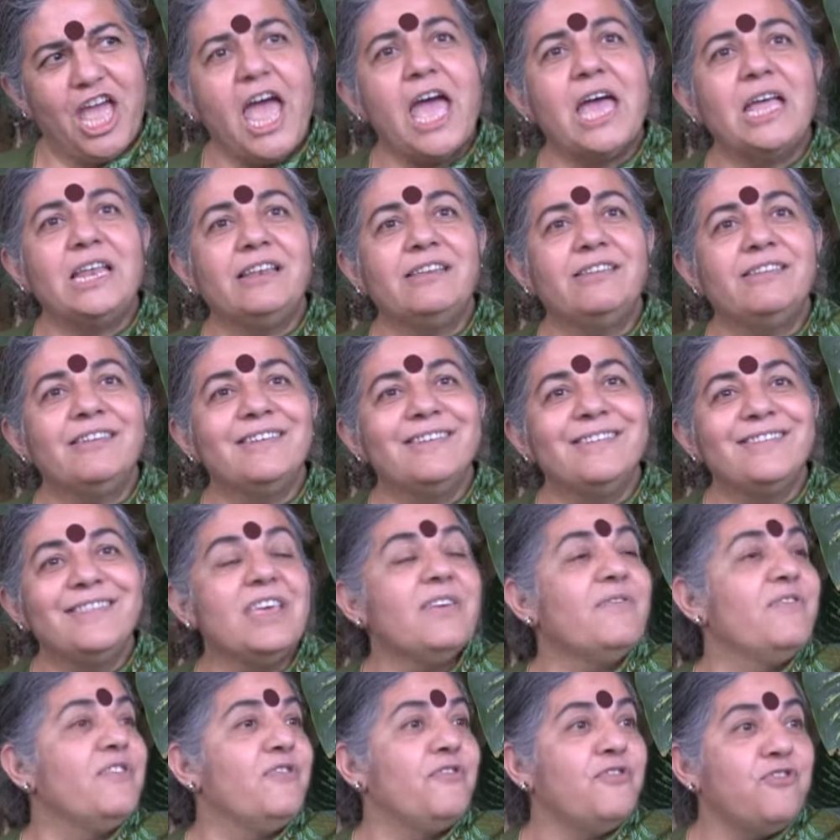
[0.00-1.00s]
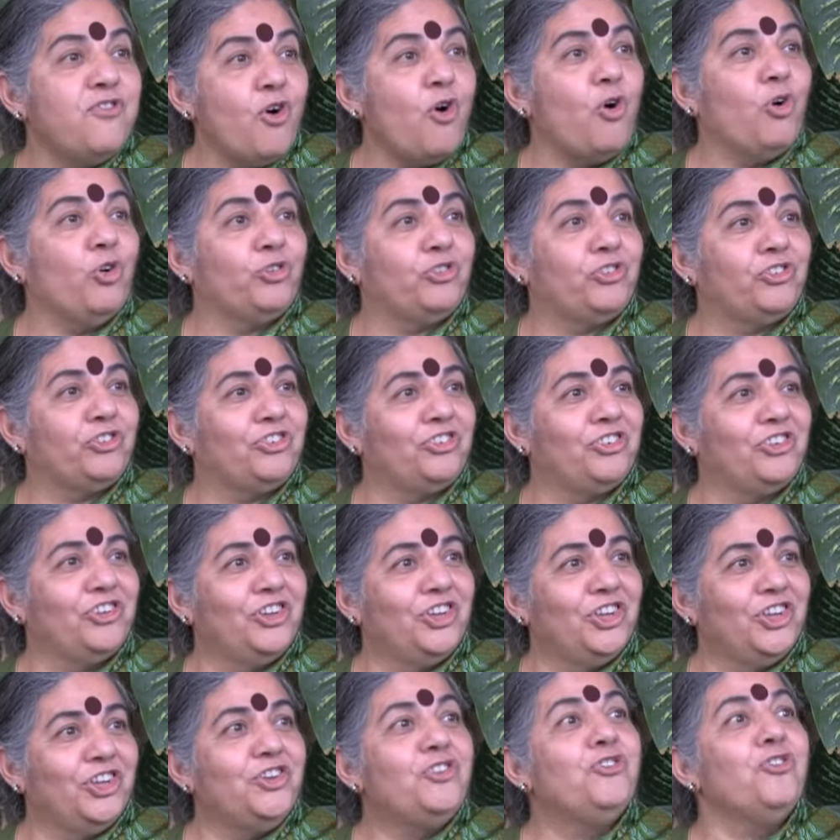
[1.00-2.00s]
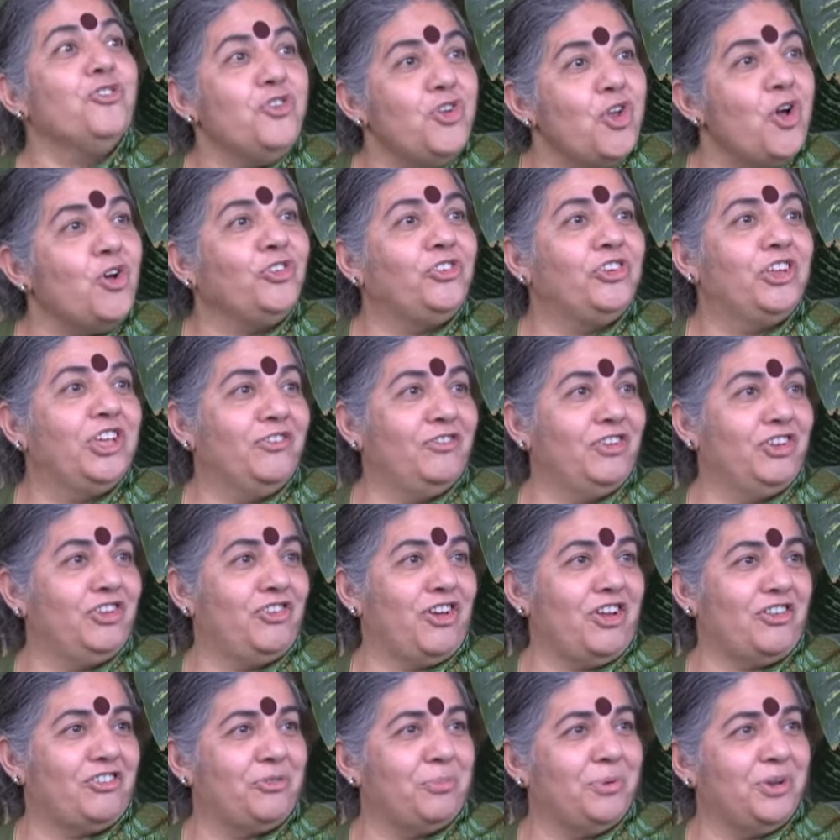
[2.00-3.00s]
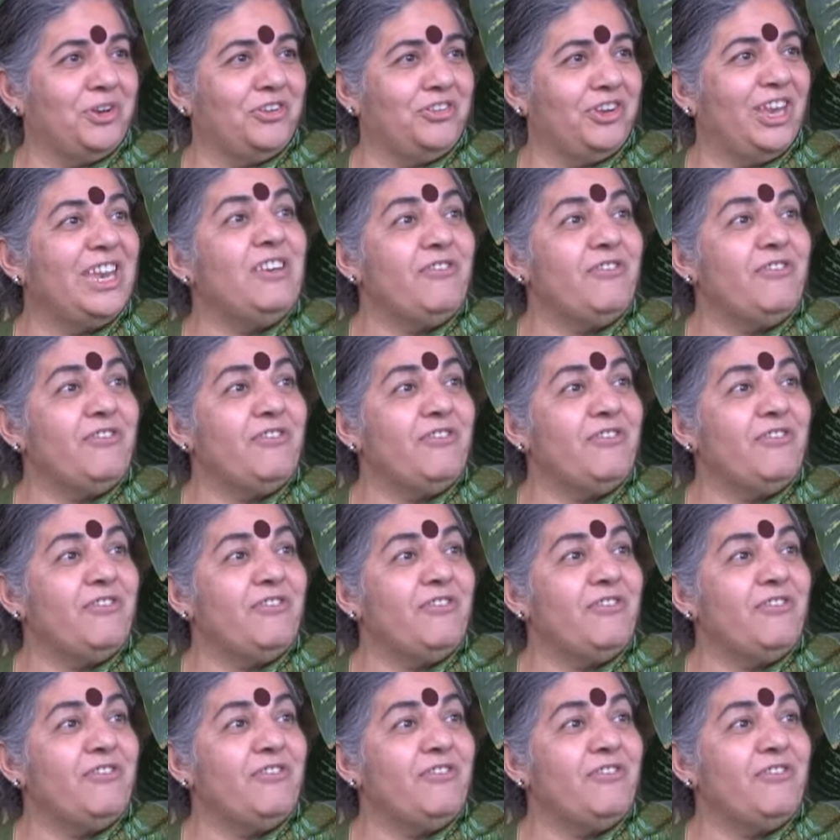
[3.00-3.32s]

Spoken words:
And they were forced to not give a judgment